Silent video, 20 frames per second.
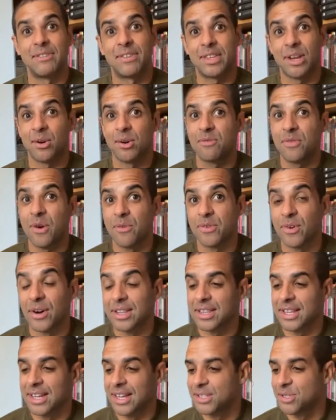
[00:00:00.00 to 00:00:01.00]
you don't evolve your
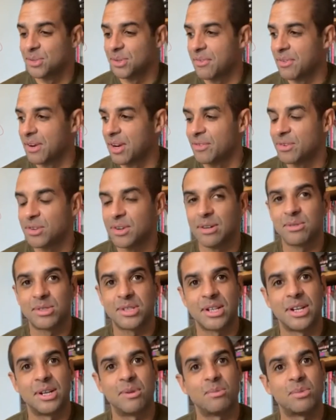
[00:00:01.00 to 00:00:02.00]
ideas, you'll never live on your own
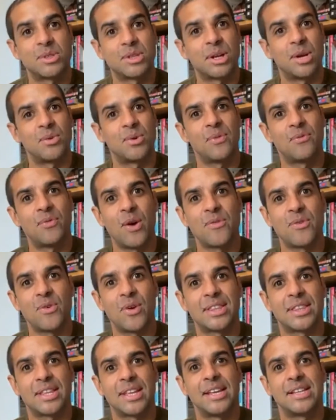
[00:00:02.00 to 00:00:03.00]
terms. So evolve your
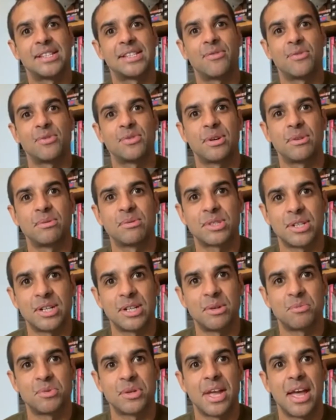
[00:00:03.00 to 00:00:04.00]
ideas, live on your own
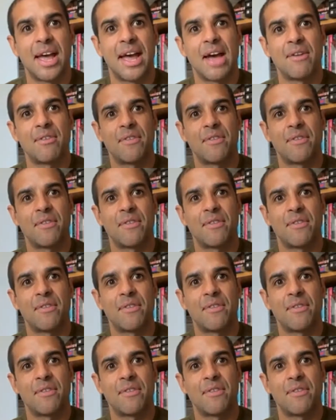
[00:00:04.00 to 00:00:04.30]
terms. Have a